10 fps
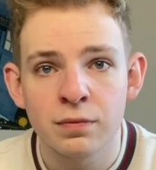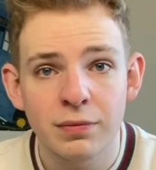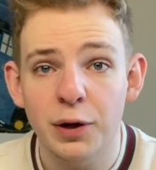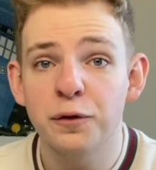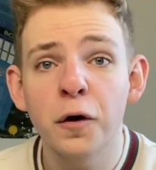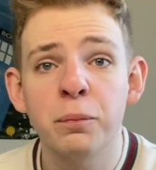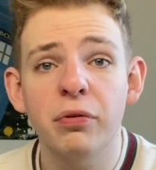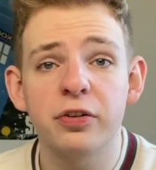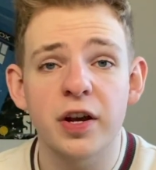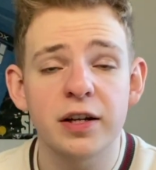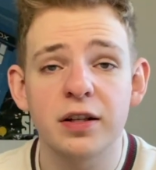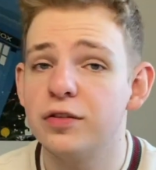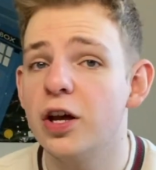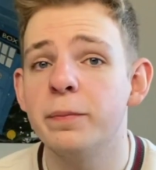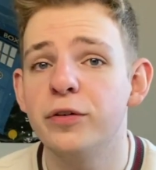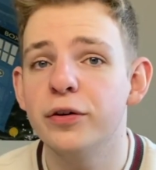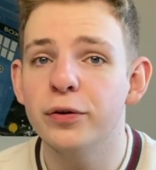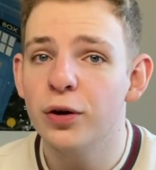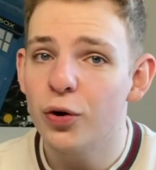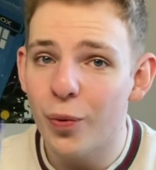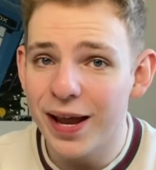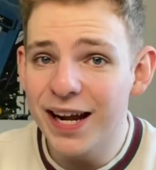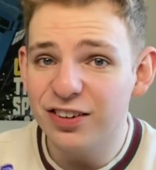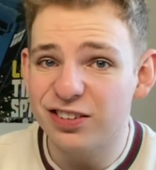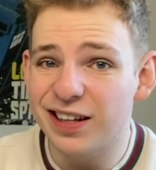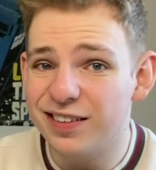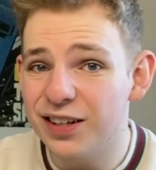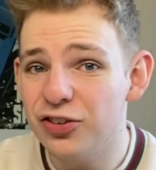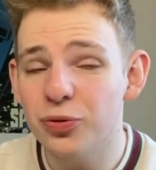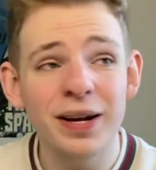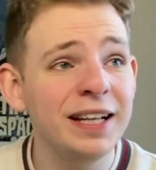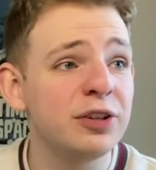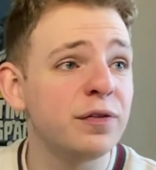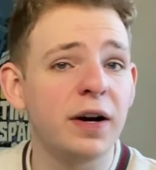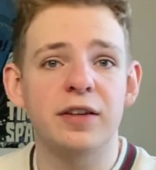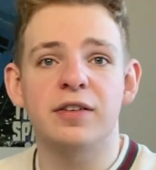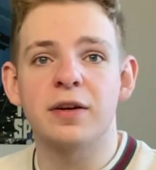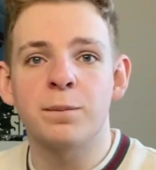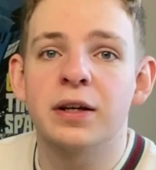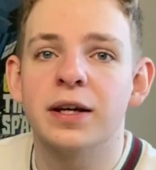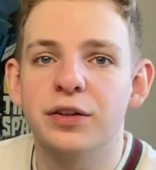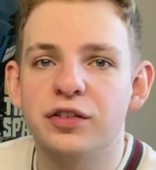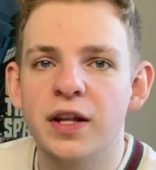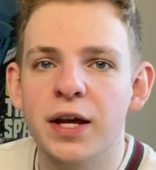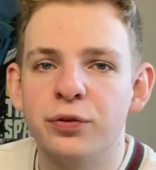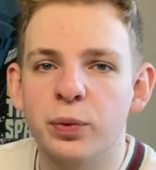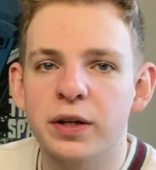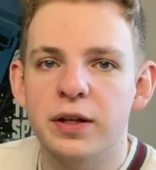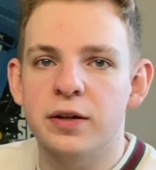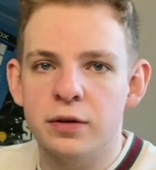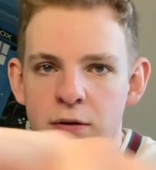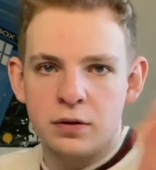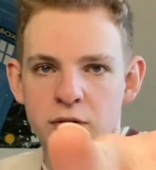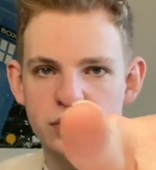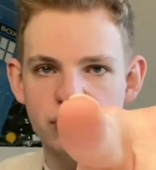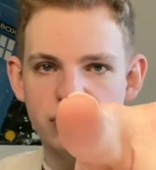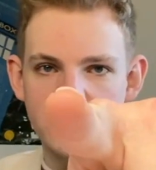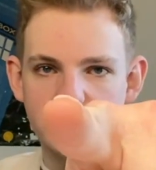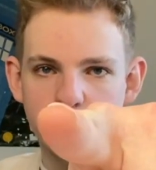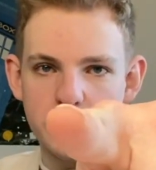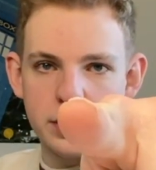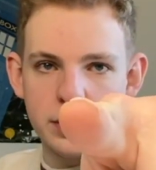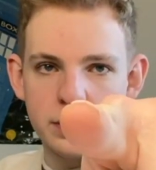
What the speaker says: Now for project in term 2, we actually didn't do any devising. Instead, we did Shakespeare.